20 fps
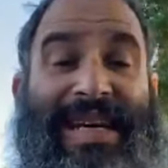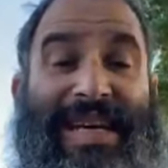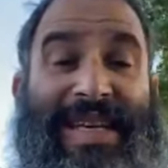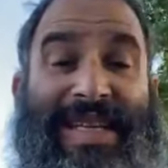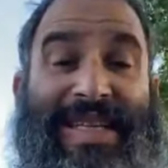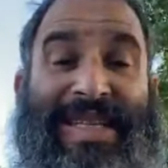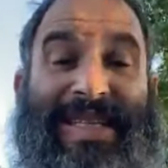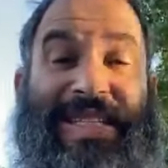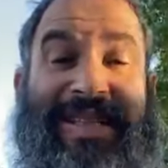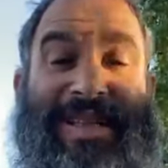
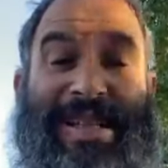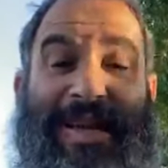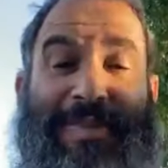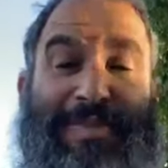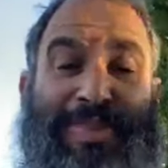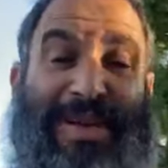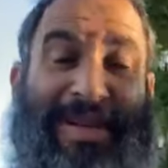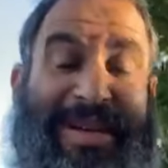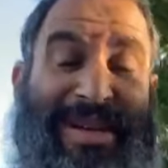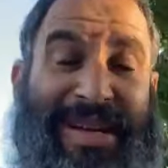he
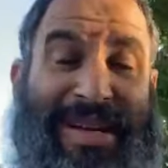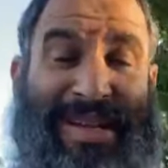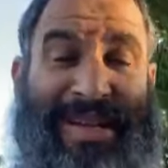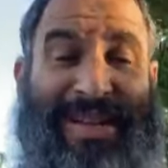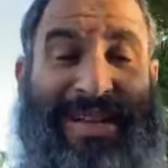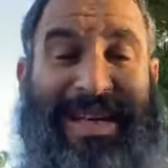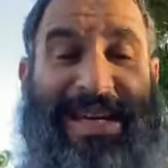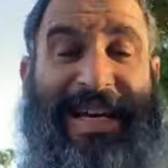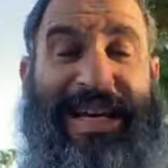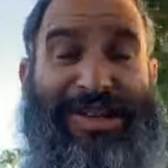slipped
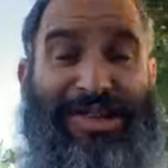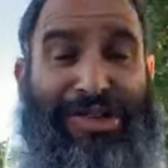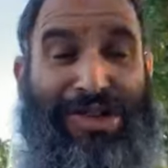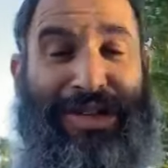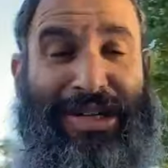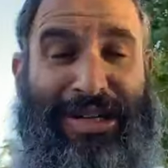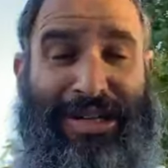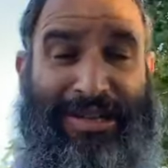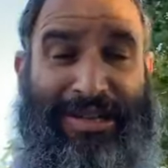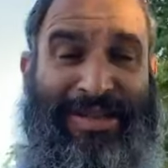the
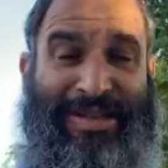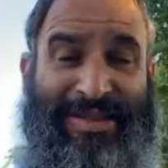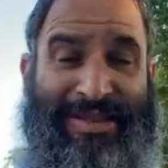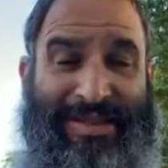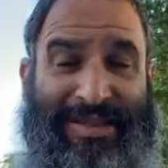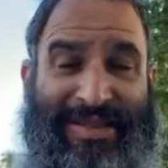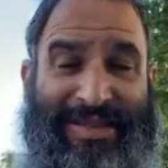cashier